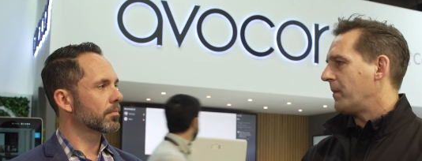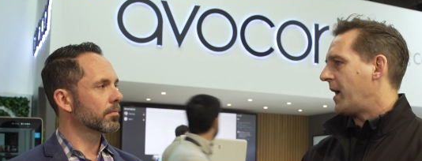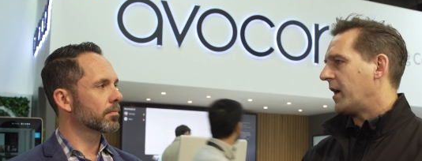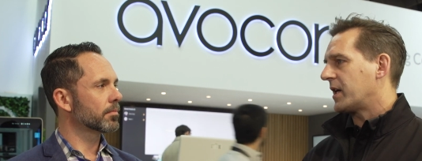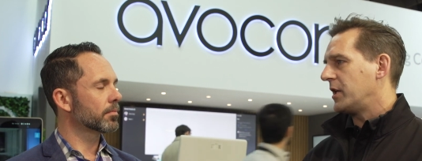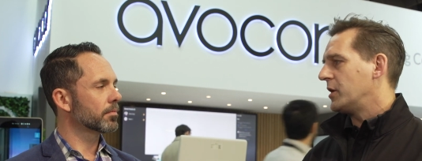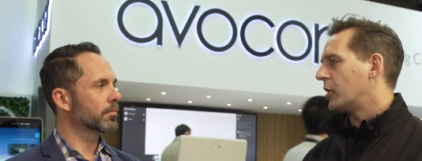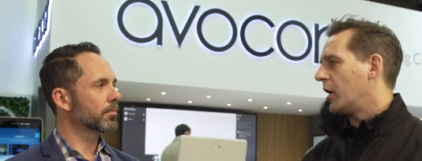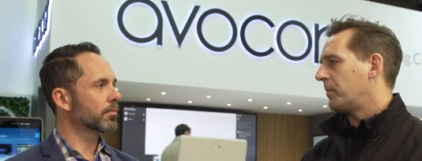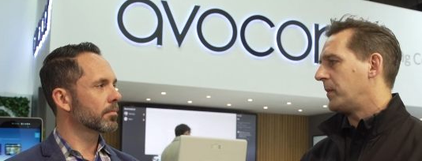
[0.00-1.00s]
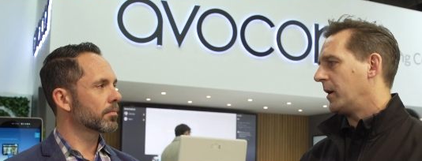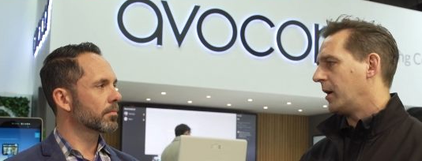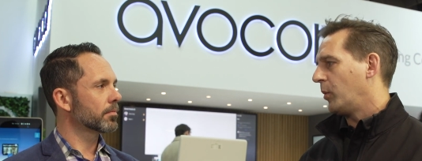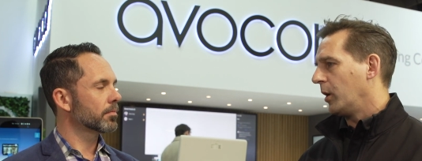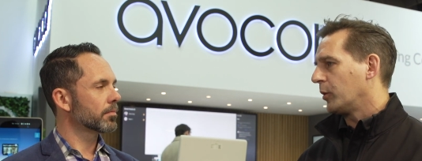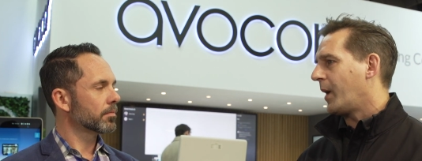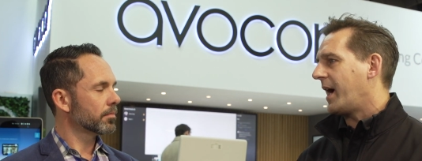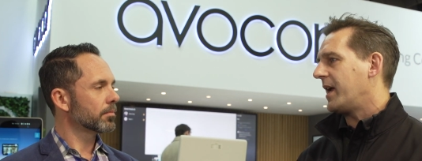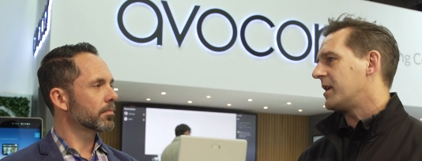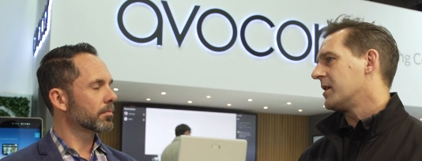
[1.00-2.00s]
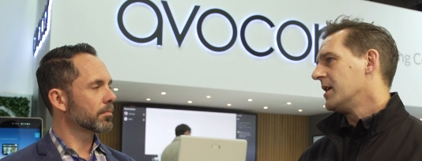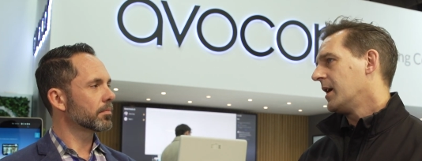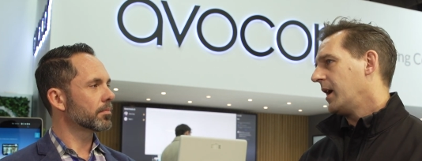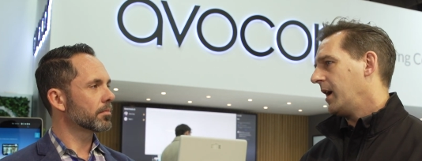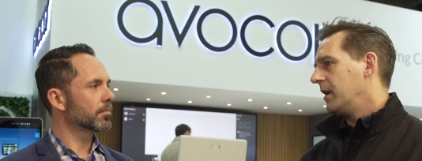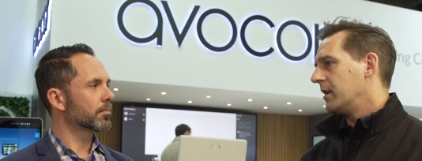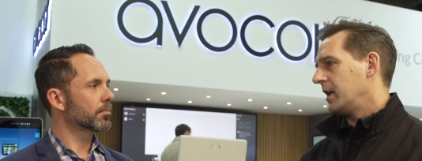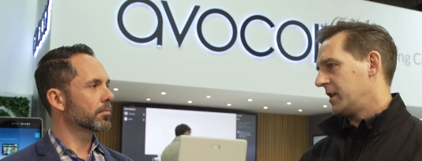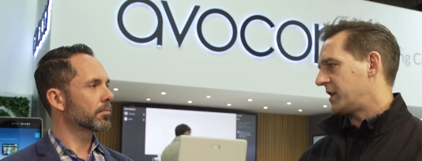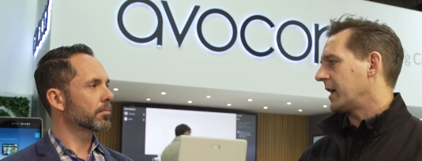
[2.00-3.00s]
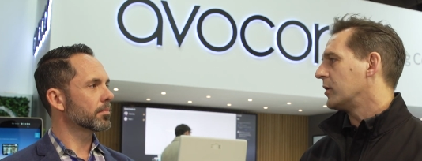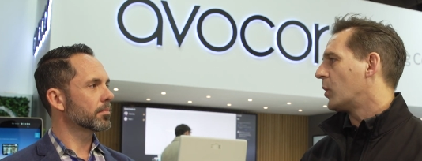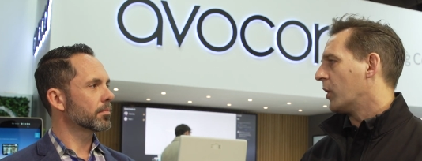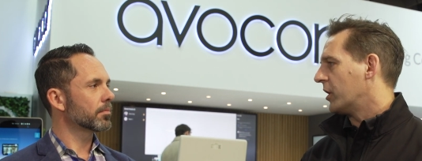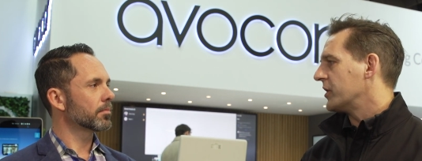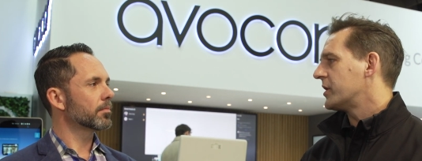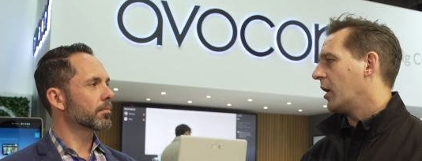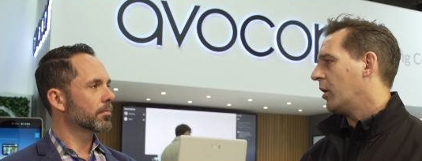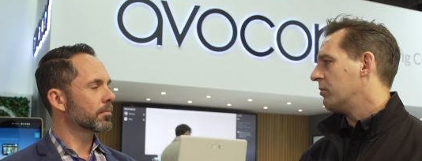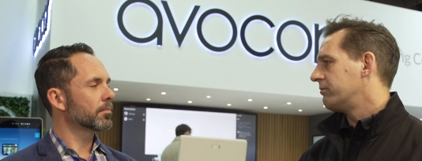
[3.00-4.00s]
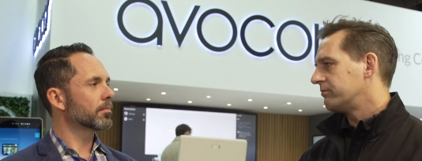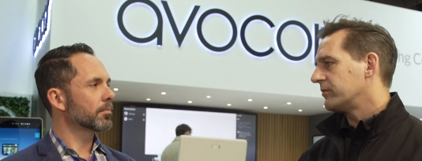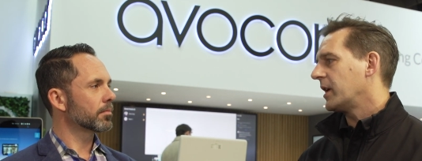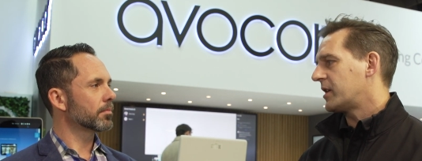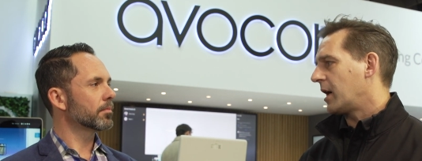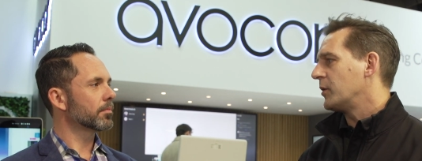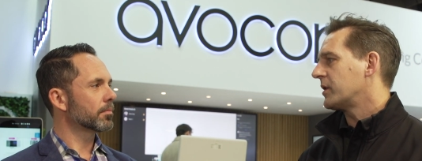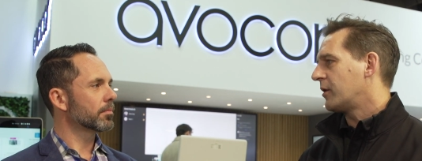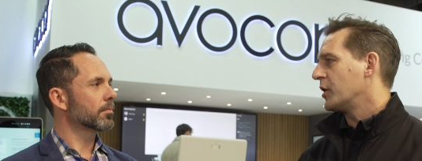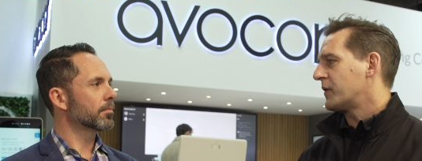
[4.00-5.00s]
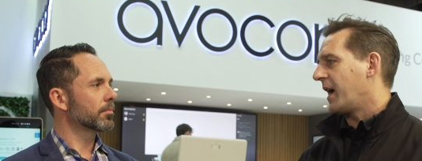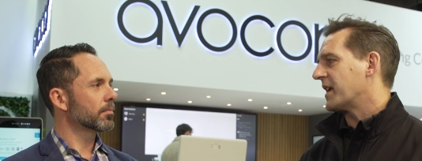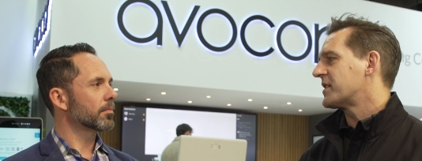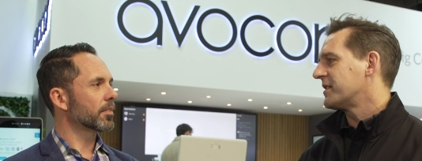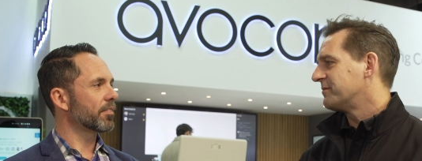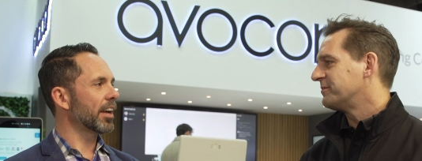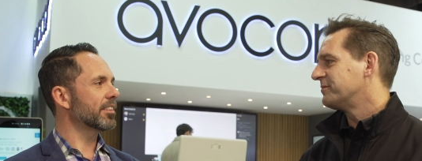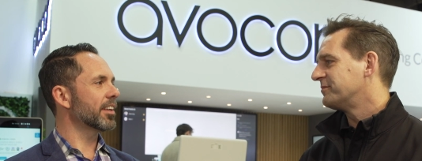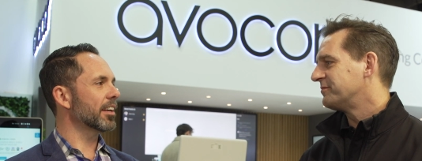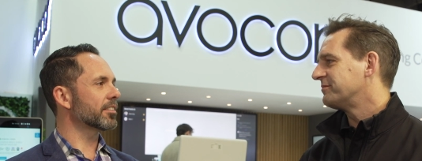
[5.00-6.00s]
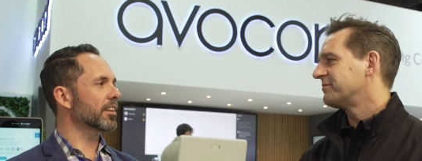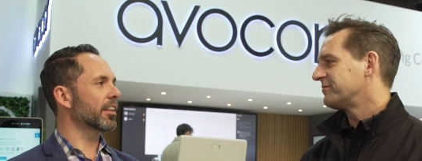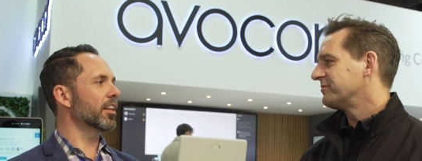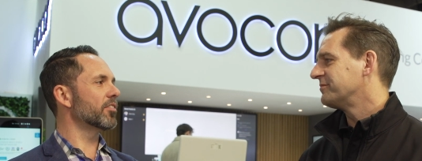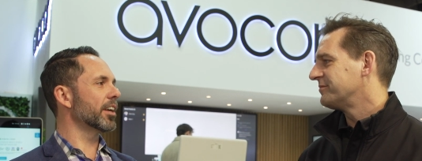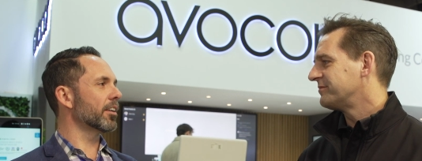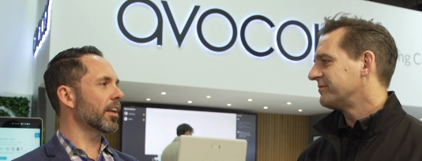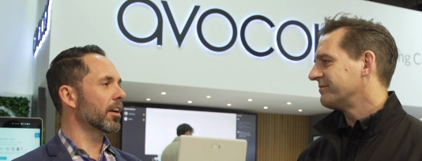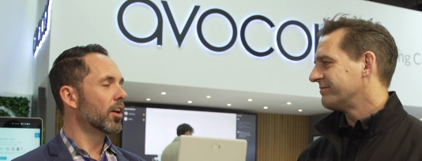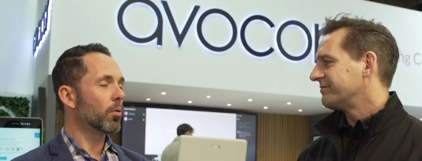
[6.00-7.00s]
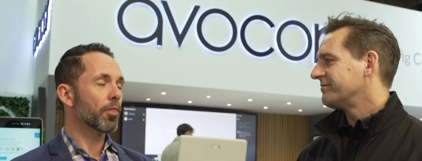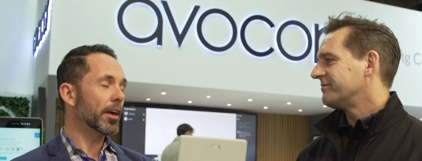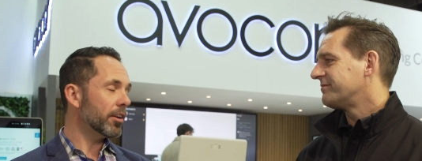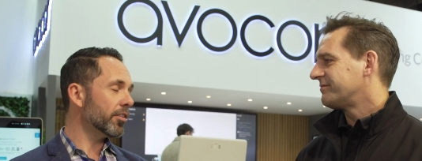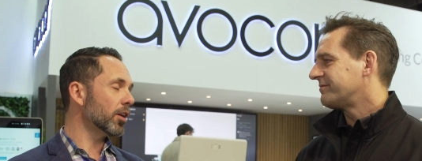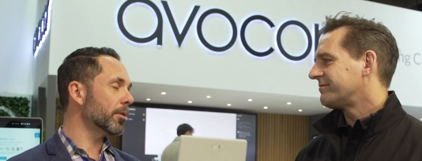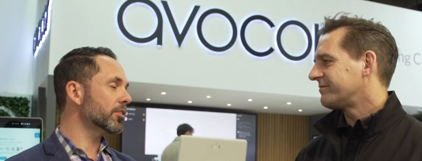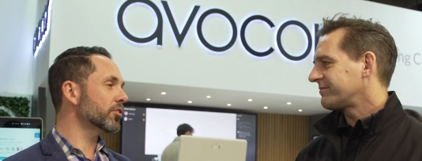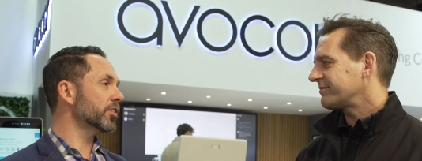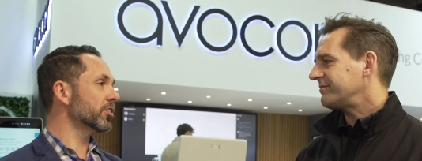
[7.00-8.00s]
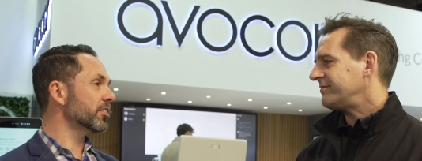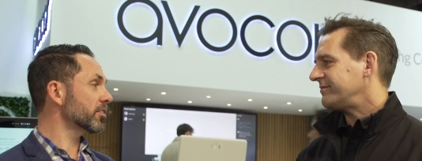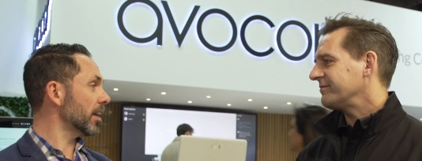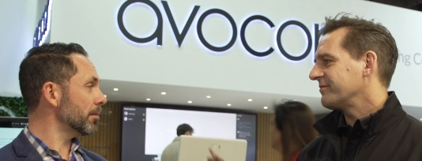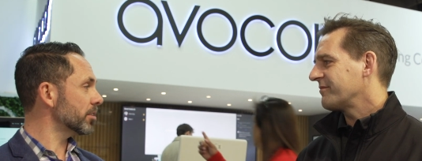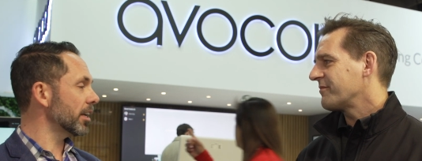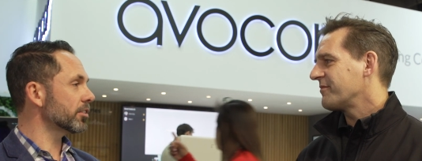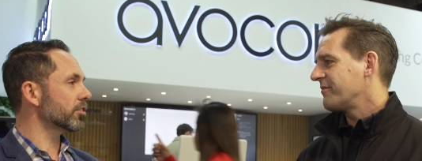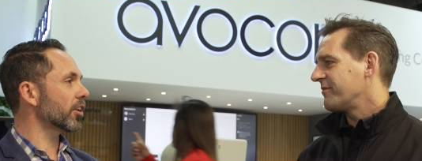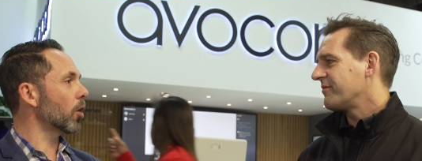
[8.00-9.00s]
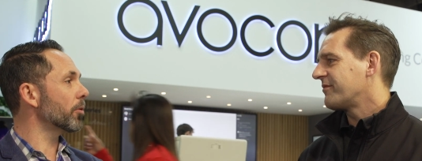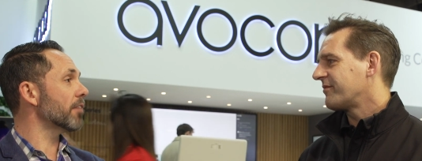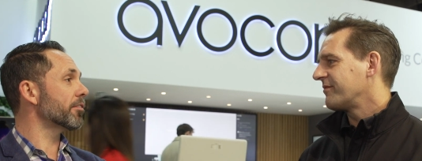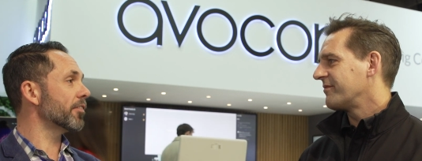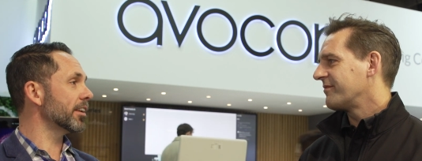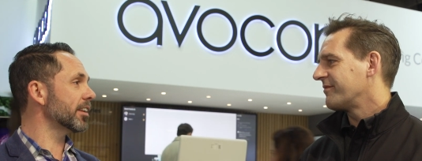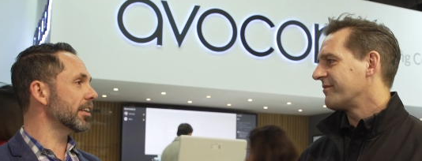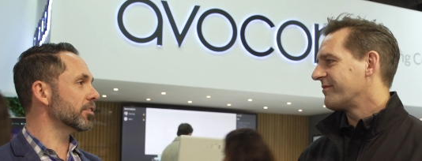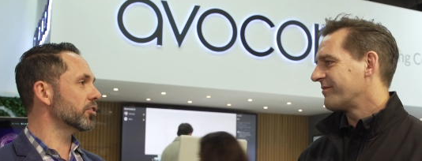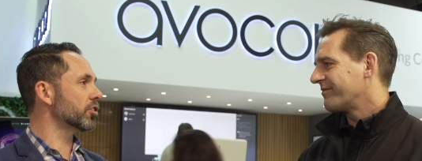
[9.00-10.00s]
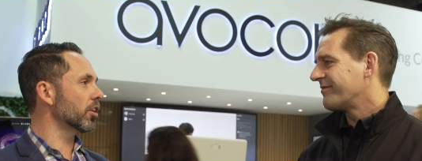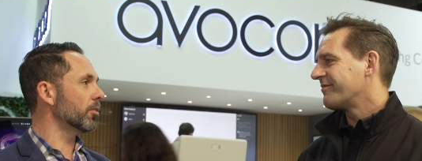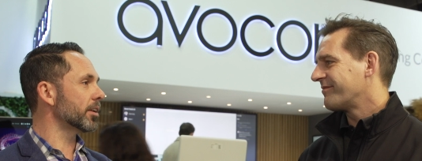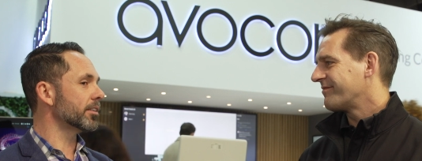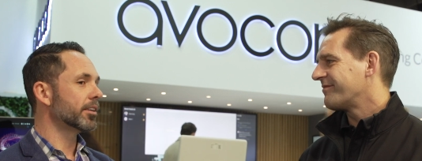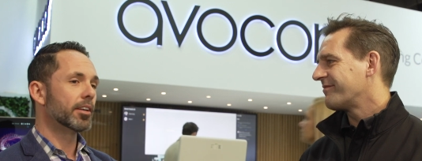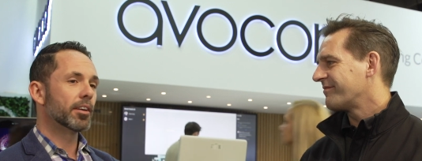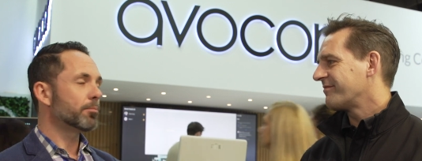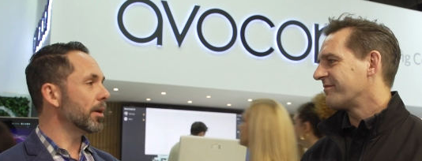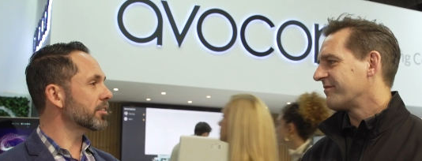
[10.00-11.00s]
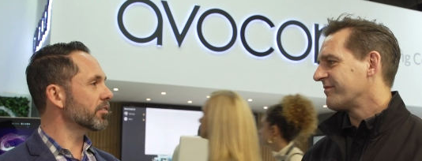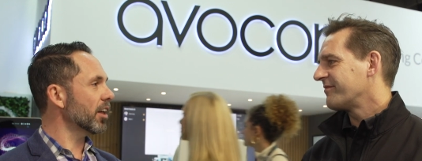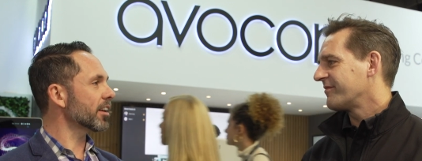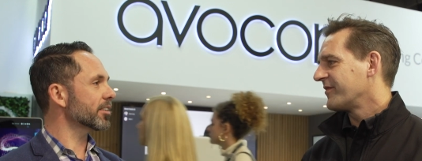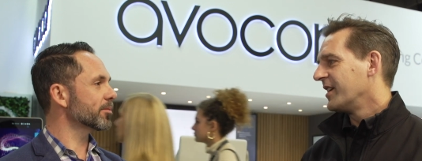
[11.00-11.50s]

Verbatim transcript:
Speaker 1: America, Europe, worldwide in the second quarter. So it goes fast.
Speaker 2: Fantastic, I love to hear that. Well, thank you very much for your time today, sir. I hope you have a fantastic show and best of luck.